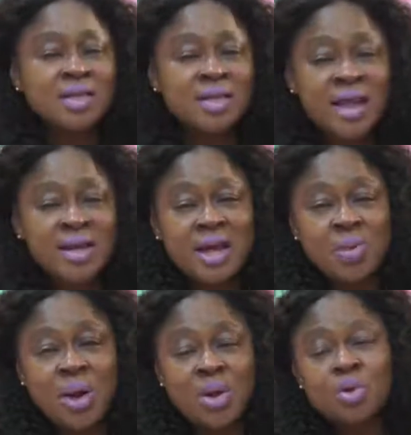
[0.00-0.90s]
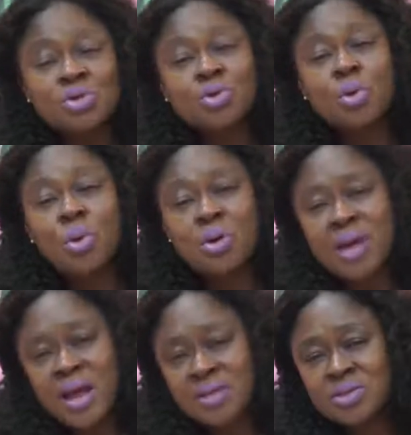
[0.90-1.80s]
Then there were also
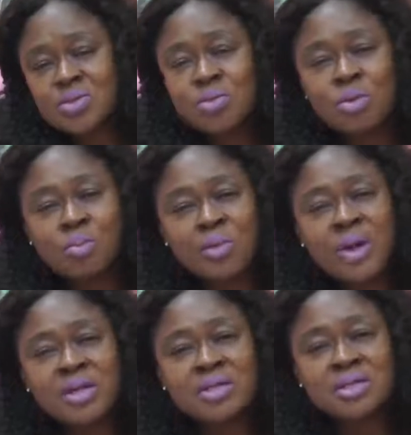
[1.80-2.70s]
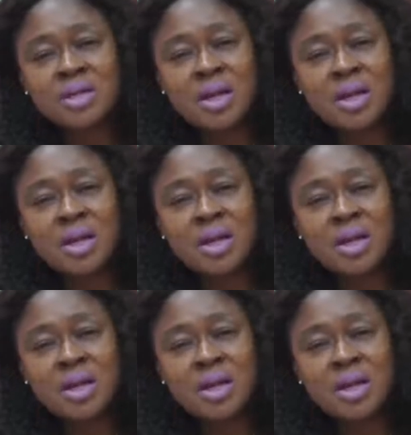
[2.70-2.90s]
others who complained